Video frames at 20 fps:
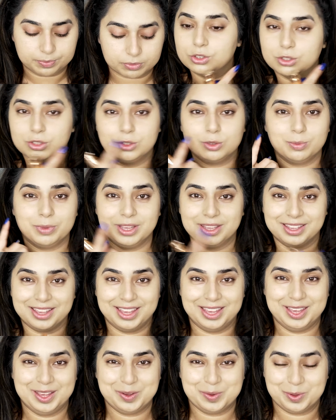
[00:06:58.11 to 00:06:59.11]
just to make
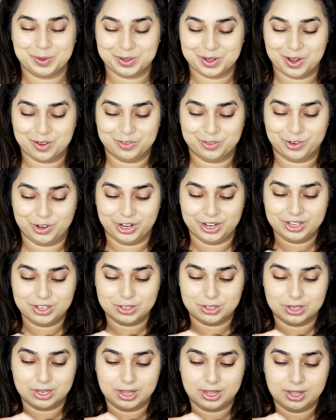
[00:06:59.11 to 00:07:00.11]
it equal
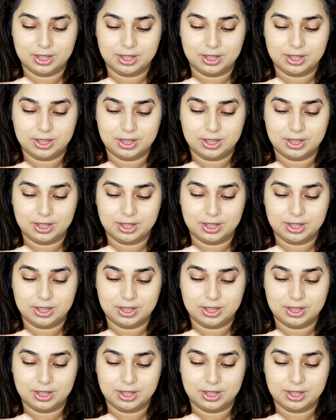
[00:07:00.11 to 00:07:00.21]
coverage.